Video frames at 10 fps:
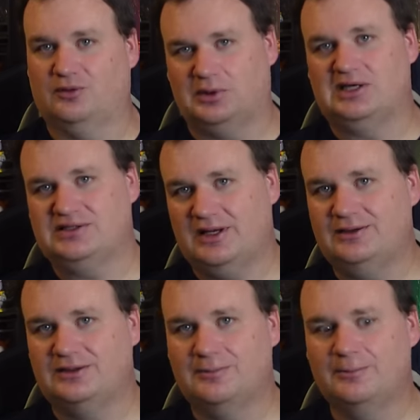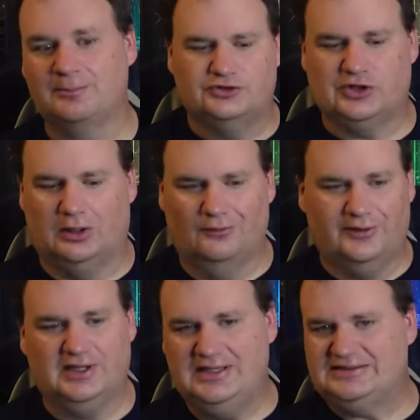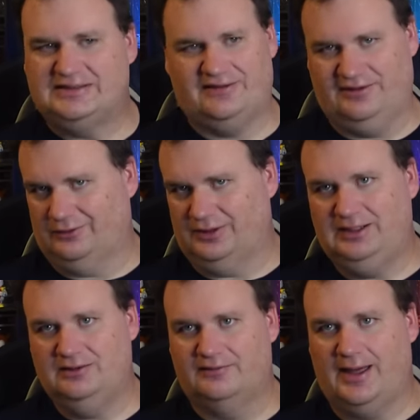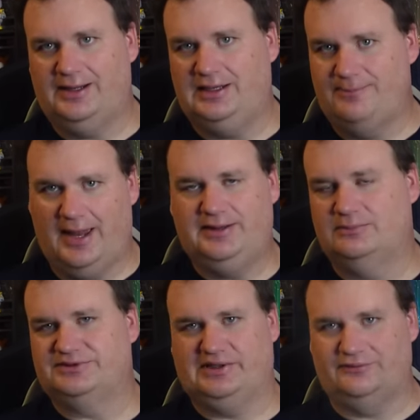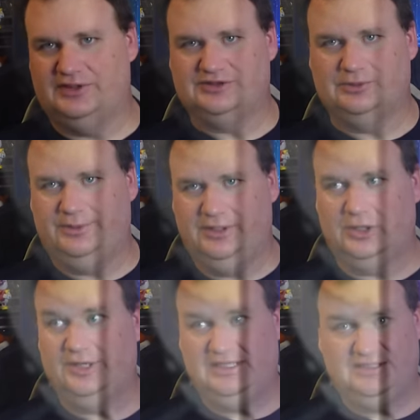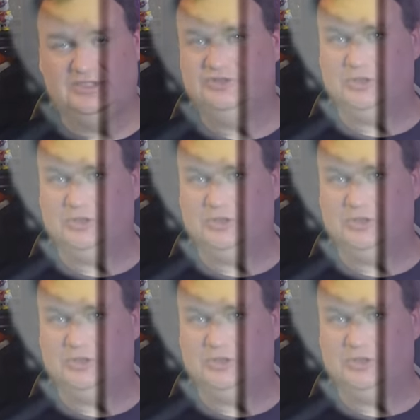for president. So there is the theory that he made himself disappear, and he did